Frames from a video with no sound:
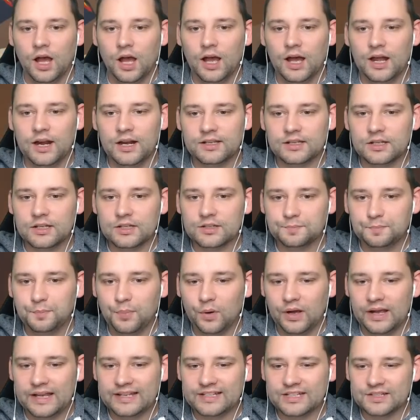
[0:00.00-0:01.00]
Uh,
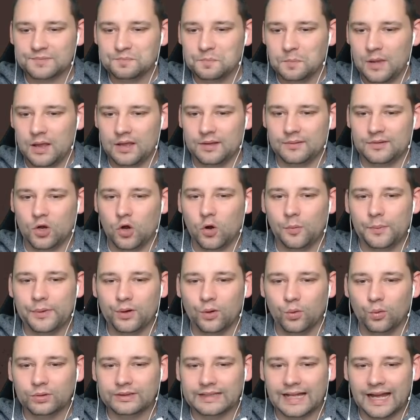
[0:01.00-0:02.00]
but is this
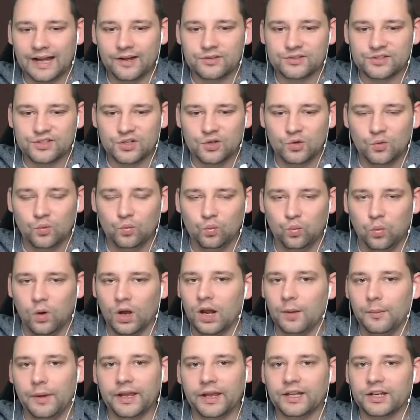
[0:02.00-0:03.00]
coming all down to
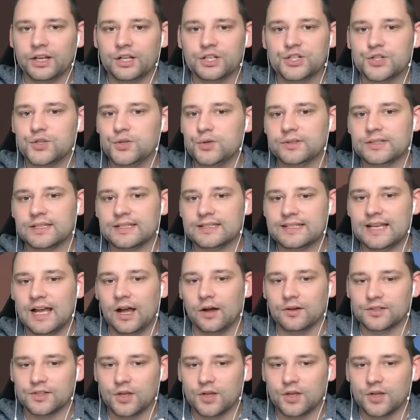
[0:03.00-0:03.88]
what am I going to choose to sell?